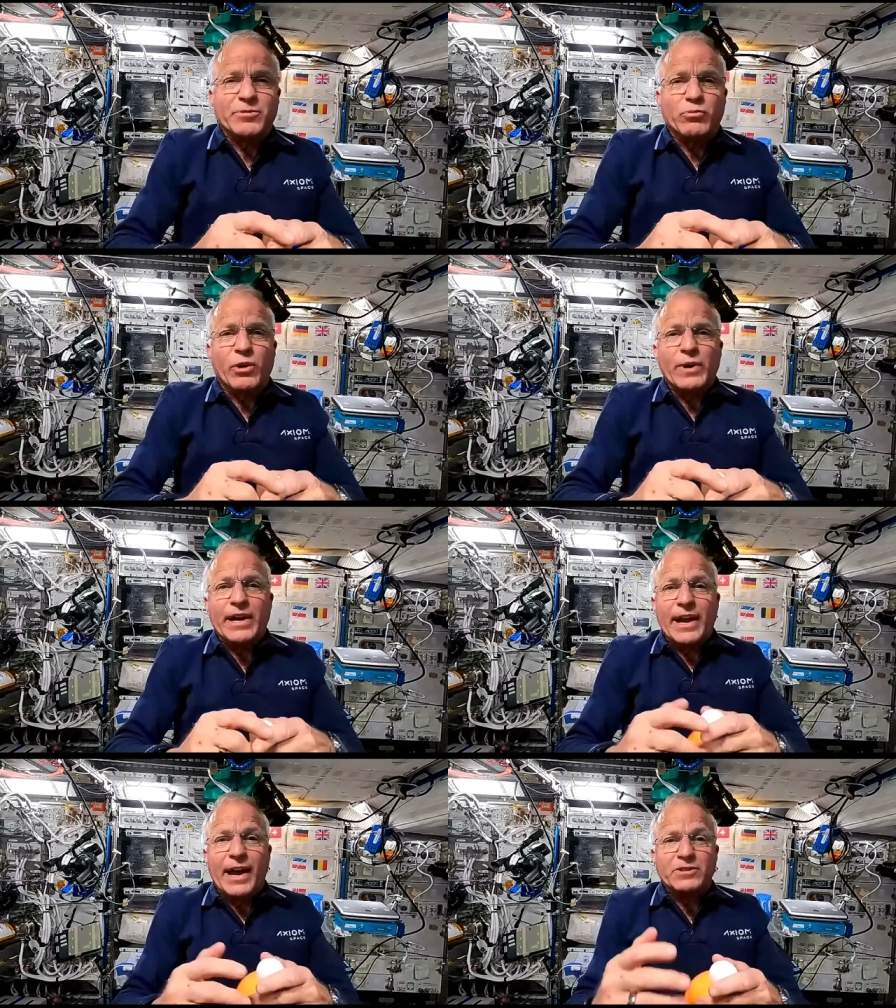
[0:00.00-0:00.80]
where we can
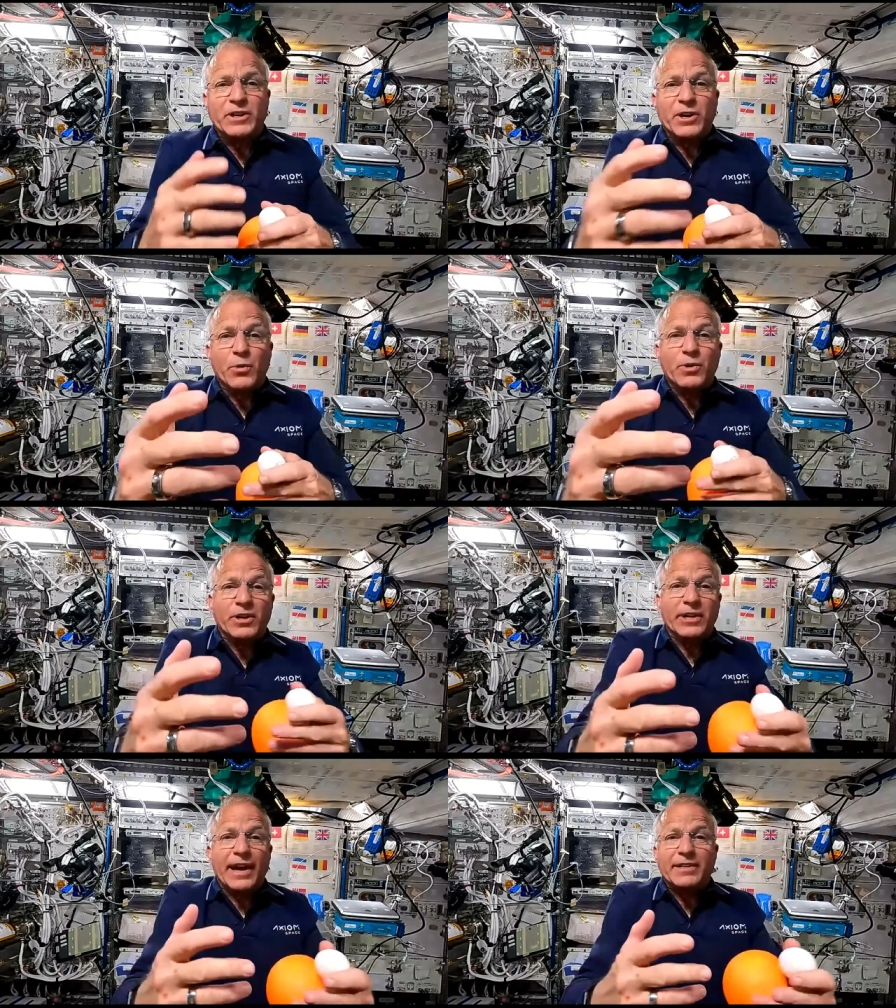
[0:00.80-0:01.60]
actually go
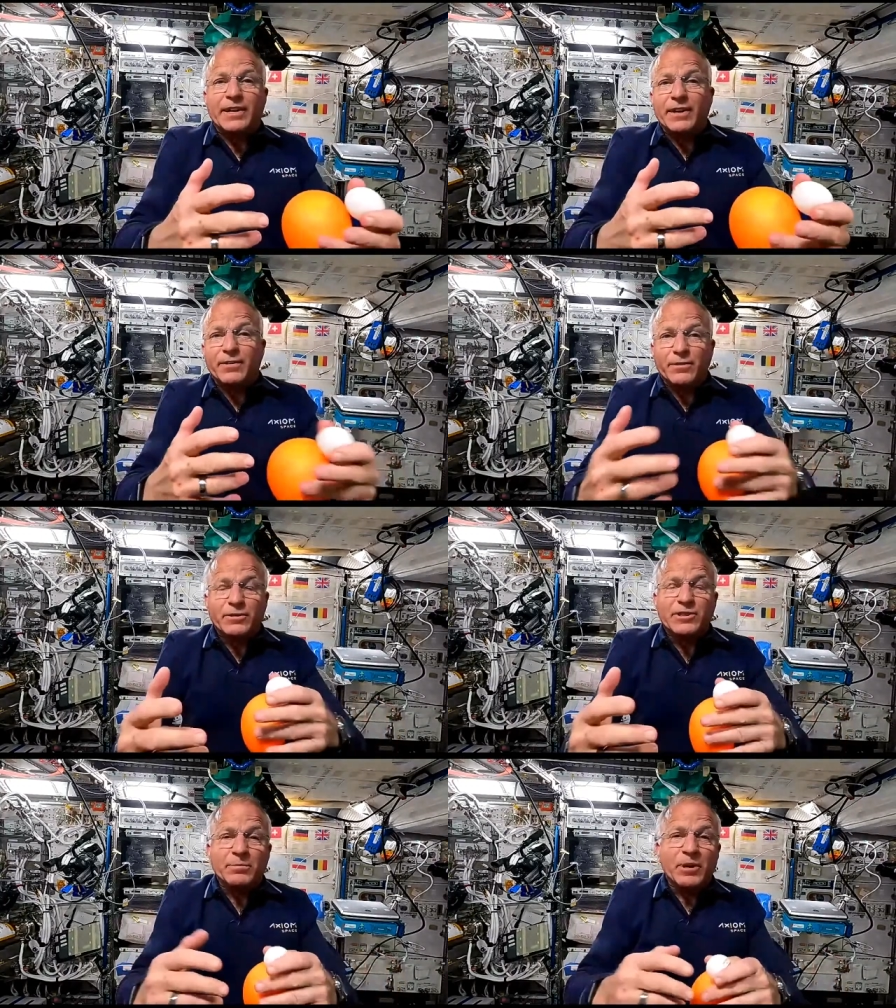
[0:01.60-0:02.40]
collect it or do
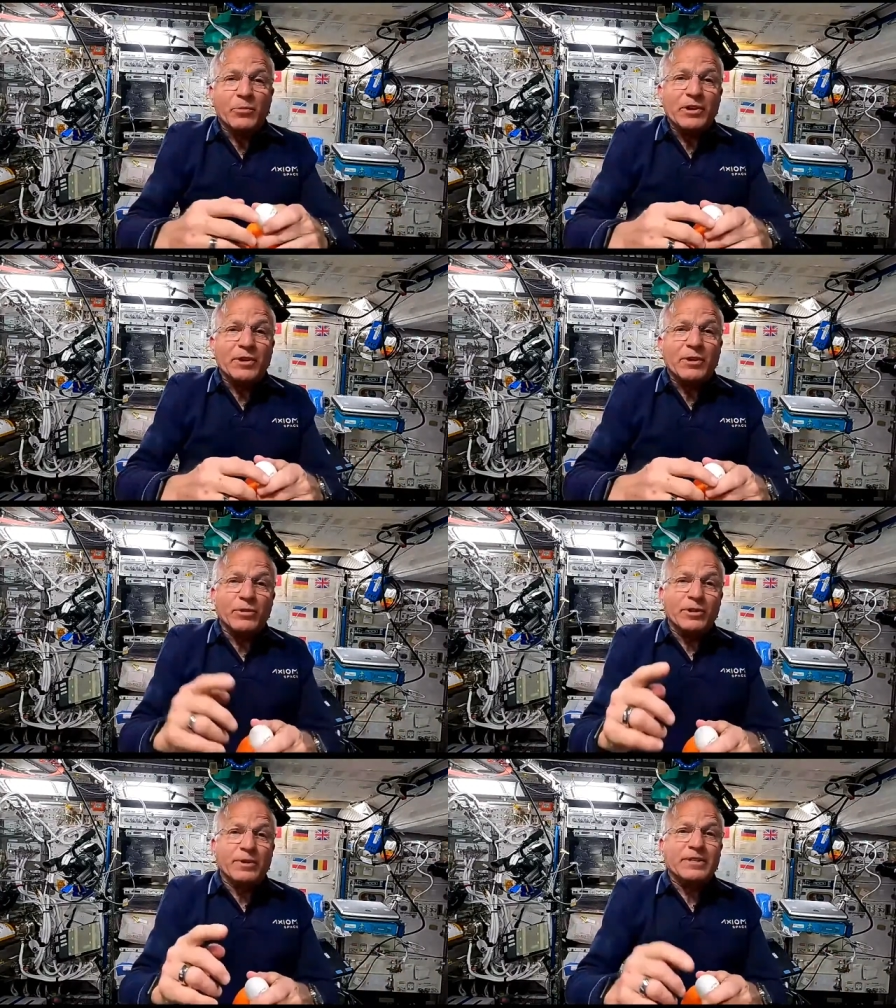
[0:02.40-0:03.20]
something with it, we'll
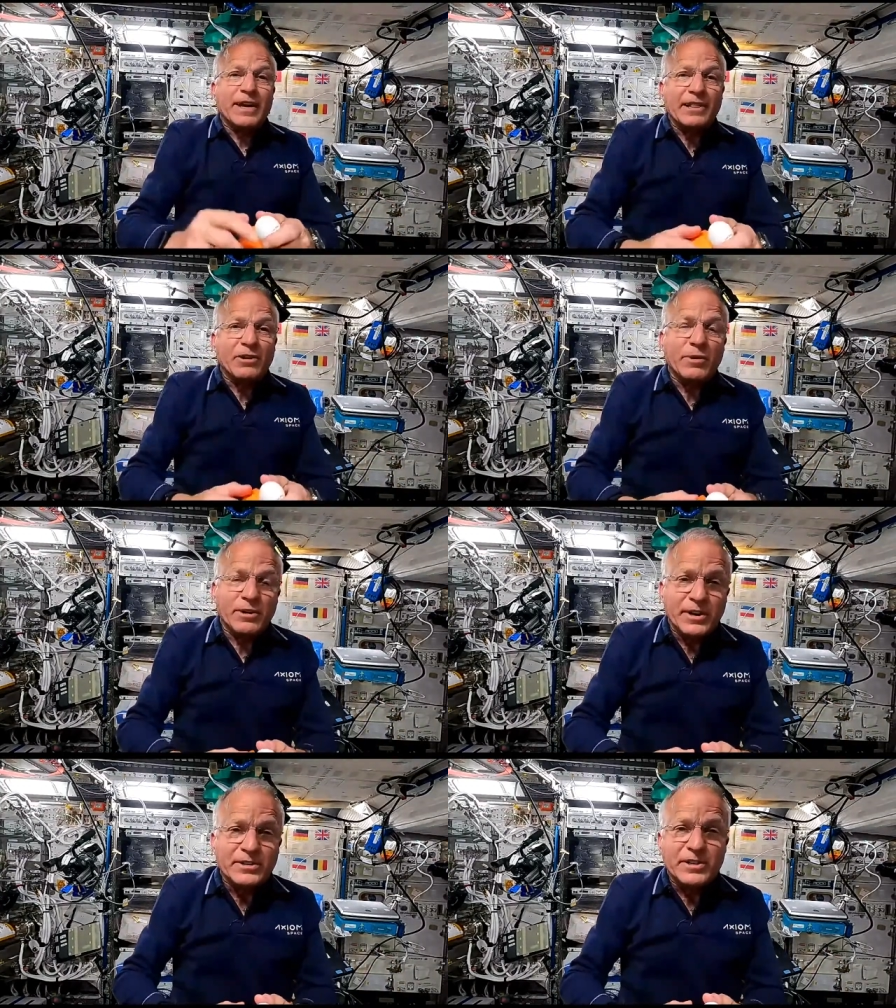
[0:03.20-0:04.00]
know exactly where it
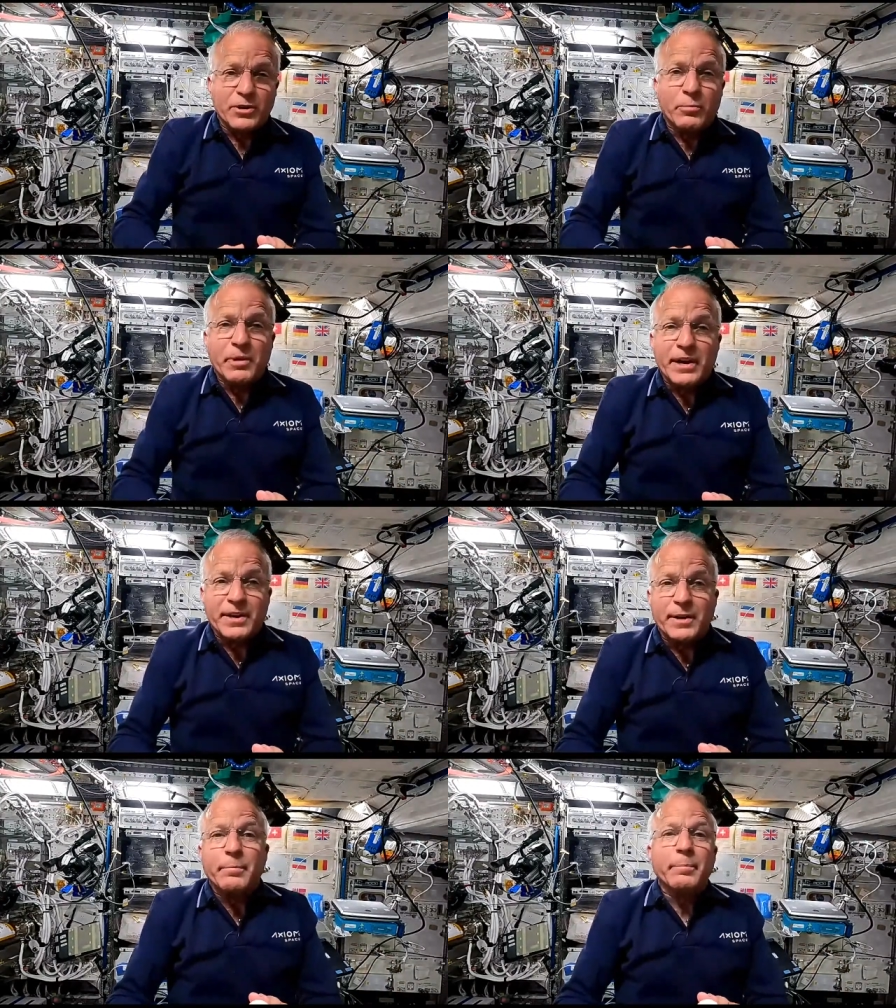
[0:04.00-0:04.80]
is and go pick it up.